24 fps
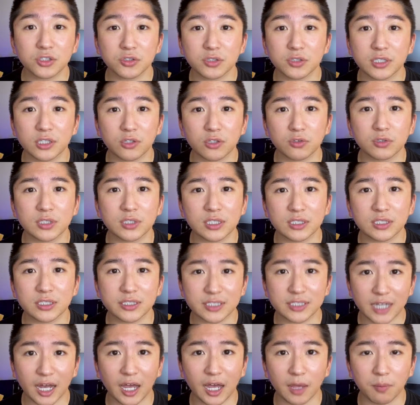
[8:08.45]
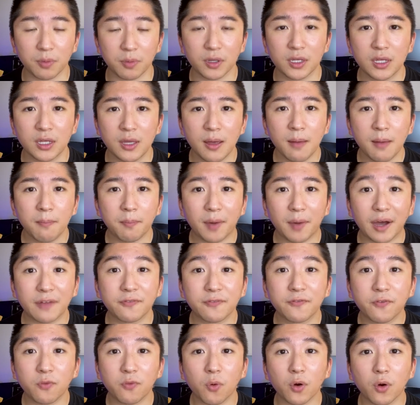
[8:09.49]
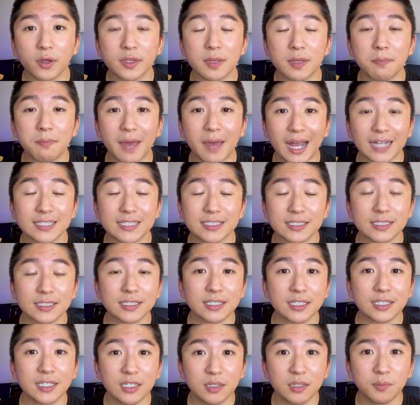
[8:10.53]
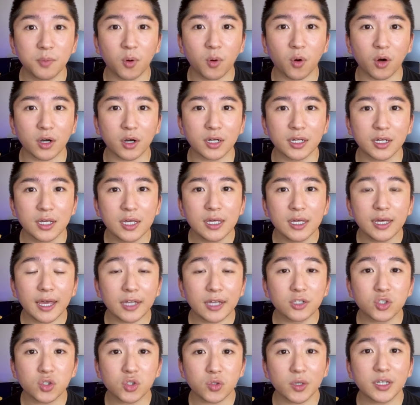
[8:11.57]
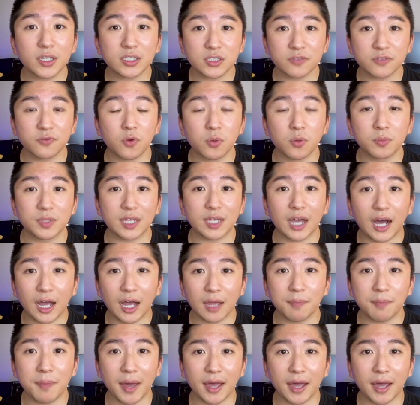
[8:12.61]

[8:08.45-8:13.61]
you need to type. But for the Magic Keyboard, it transformed the iPad